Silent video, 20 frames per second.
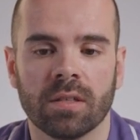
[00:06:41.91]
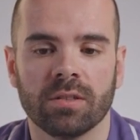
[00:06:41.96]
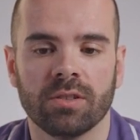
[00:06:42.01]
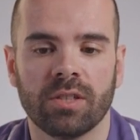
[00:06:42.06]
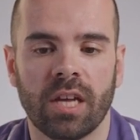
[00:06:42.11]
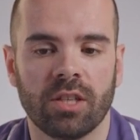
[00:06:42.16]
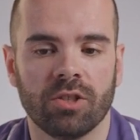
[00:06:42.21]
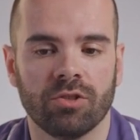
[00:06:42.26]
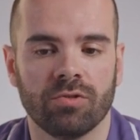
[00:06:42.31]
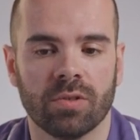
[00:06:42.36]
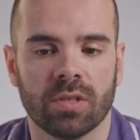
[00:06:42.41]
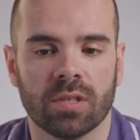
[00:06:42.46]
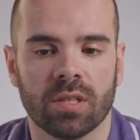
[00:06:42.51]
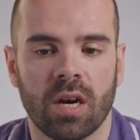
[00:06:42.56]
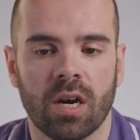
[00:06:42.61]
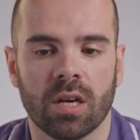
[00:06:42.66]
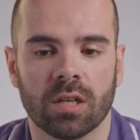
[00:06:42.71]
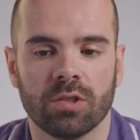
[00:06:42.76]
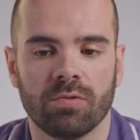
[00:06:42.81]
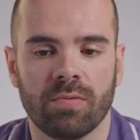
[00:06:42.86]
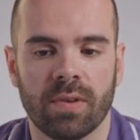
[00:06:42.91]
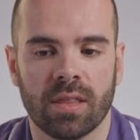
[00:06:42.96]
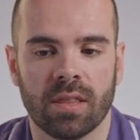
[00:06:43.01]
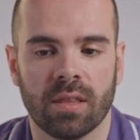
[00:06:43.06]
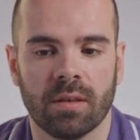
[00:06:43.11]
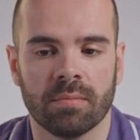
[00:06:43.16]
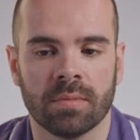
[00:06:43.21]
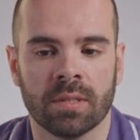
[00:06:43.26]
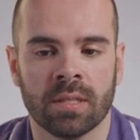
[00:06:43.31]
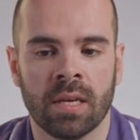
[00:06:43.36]
dangerous heart
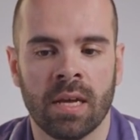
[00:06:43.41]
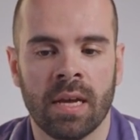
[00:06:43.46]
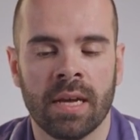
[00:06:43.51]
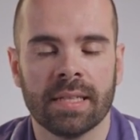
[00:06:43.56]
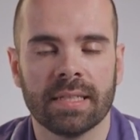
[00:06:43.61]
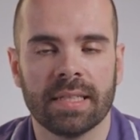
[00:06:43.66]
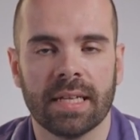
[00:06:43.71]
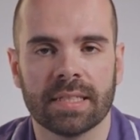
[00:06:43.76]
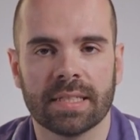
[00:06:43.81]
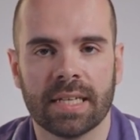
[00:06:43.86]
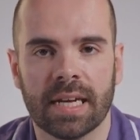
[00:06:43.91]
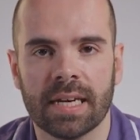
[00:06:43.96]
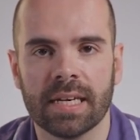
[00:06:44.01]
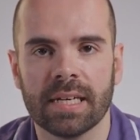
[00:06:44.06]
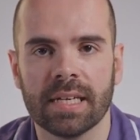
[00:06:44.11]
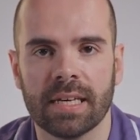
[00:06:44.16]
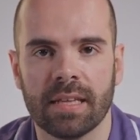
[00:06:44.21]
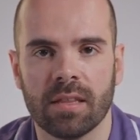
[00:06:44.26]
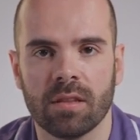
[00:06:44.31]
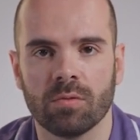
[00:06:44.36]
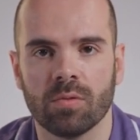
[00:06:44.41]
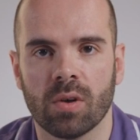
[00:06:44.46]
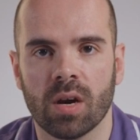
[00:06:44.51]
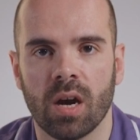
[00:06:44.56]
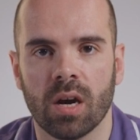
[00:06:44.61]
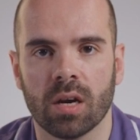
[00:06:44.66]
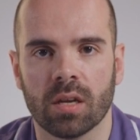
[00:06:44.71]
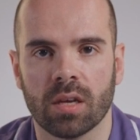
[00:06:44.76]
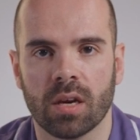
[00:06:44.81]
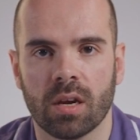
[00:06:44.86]
rhythms that can lead to a
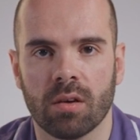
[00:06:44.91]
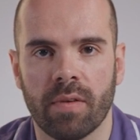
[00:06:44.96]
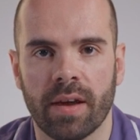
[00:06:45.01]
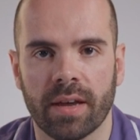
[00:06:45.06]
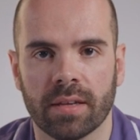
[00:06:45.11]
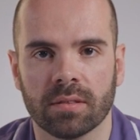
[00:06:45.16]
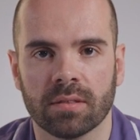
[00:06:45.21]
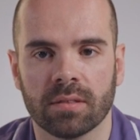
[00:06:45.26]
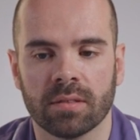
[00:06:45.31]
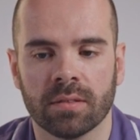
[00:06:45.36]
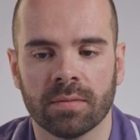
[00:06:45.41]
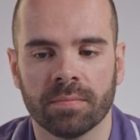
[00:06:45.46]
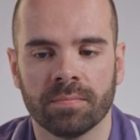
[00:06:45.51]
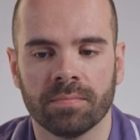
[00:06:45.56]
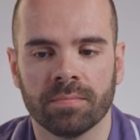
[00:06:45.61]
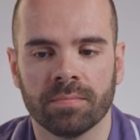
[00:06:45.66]
cardiac arrest.